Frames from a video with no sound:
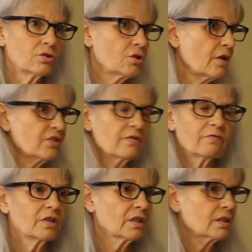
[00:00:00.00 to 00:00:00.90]
You don't have to even
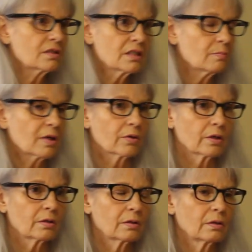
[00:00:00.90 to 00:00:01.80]
feel guilty about
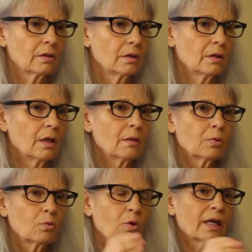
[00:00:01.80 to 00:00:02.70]
it.
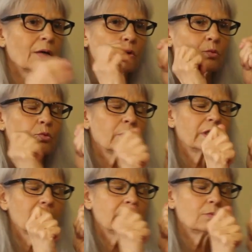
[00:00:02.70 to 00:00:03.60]
But what I would
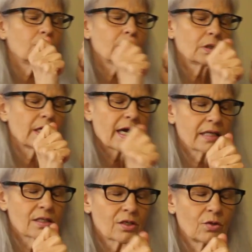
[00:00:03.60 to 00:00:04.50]
really, really
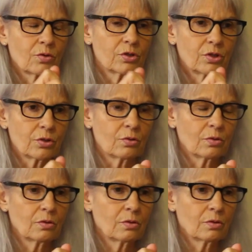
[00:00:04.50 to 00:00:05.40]
ask you to do
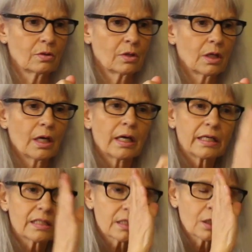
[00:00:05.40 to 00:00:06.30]

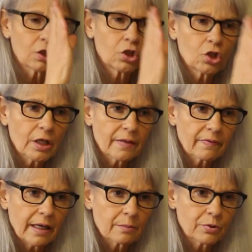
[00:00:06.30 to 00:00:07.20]
is to look at
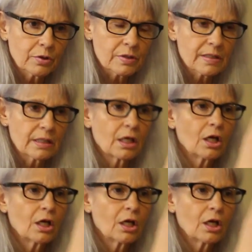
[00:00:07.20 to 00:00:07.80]
that person.